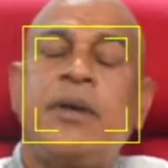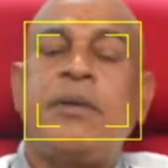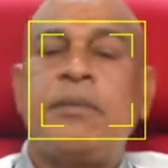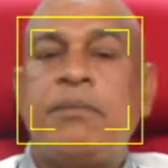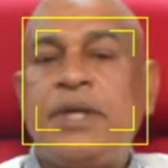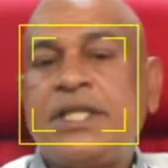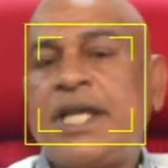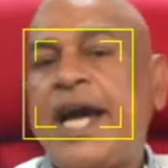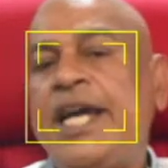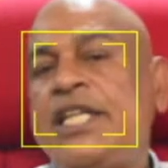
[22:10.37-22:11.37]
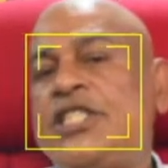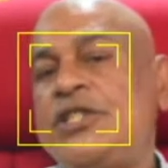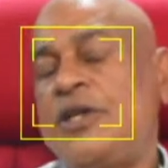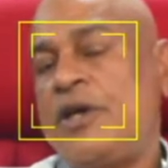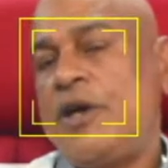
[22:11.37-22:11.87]
besides
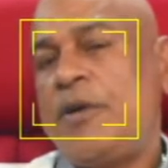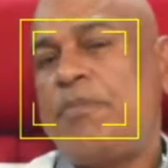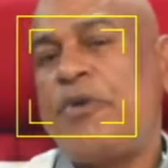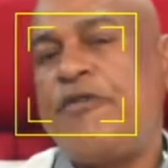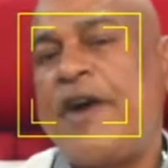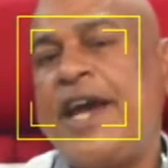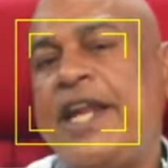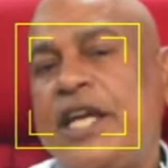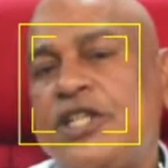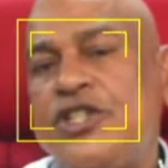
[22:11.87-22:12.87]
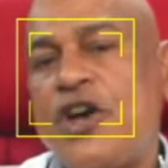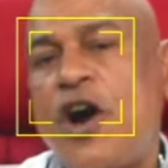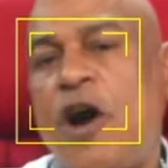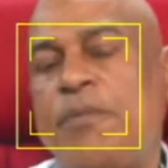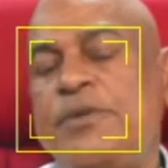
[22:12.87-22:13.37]
providing
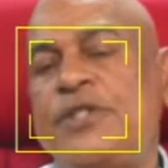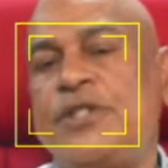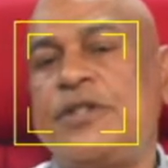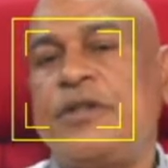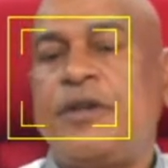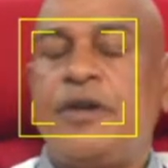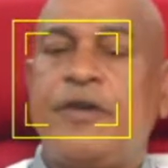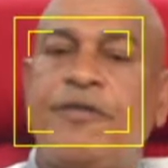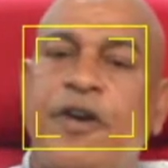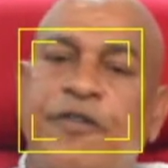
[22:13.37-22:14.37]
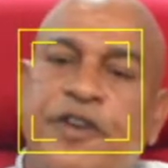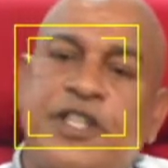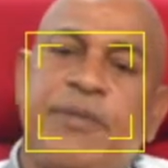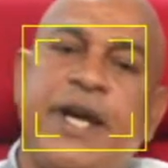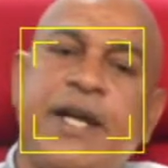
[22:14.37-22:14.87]
jobs for
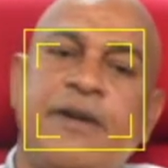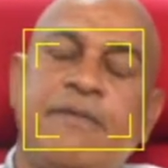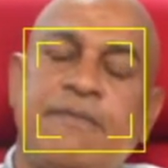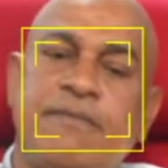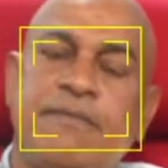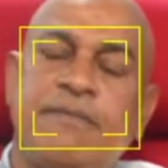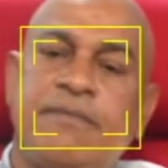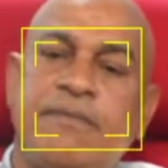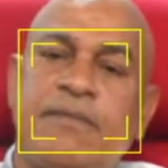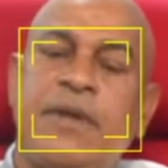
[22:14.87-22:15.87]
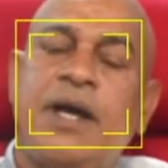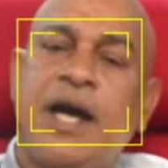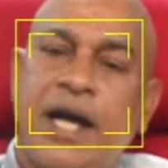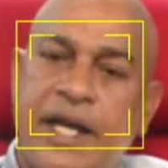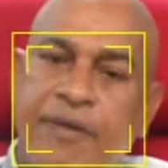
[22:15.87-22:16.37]
fishermen
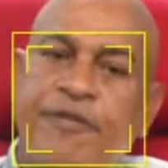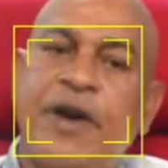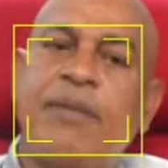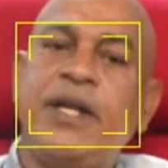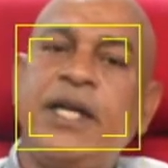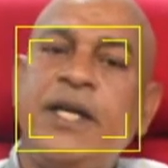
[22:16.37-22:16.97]
and them family,